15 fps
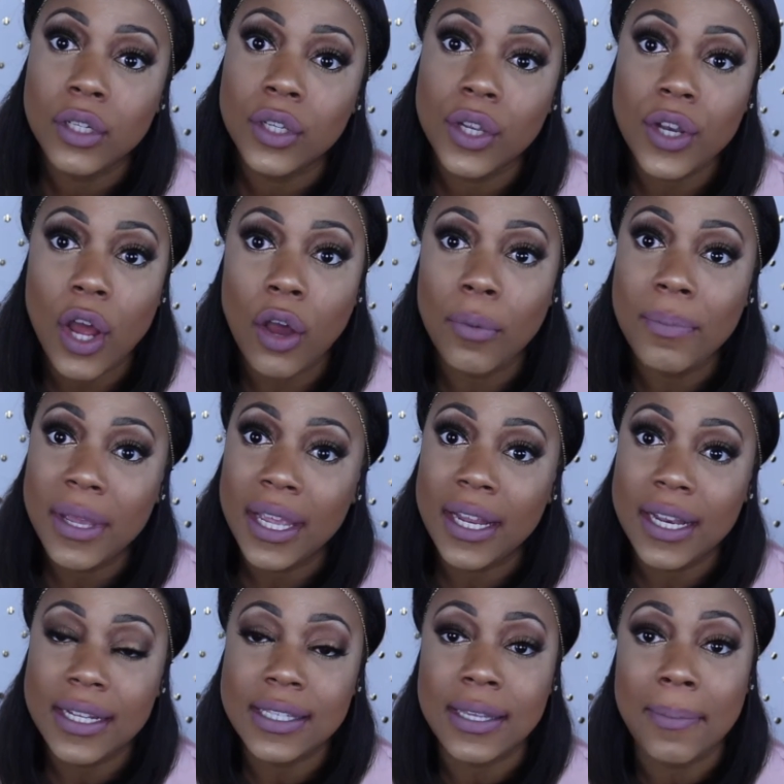you know,
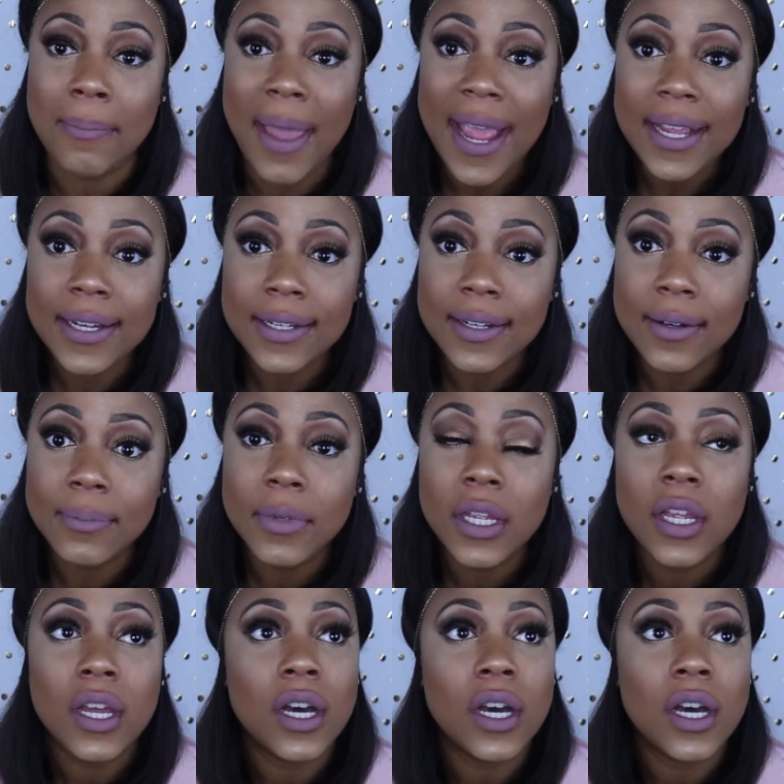being into makeup